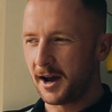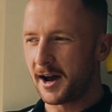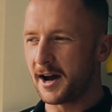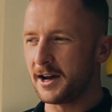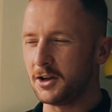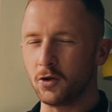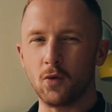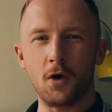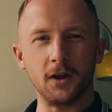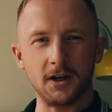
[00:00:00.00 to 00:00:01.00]
high
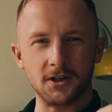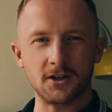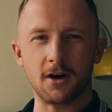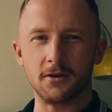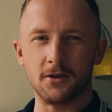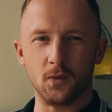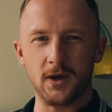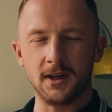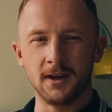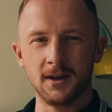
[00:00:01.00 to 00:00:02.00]
quality start to the
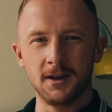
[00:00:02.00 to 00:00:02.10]
week.